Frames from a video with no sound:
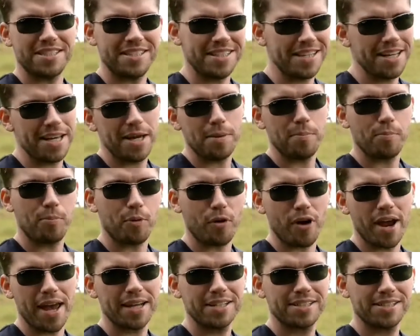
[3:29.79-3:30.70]
DM
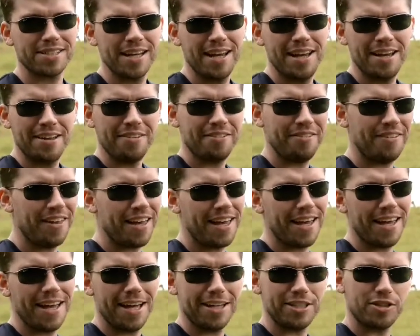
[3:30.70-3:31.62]
Pranks.
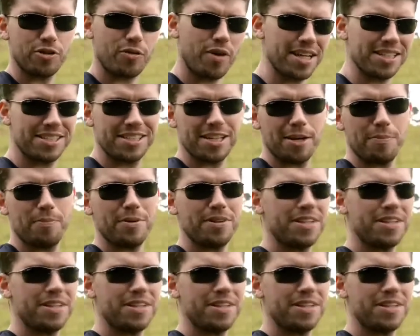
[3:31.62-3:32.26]
They dress up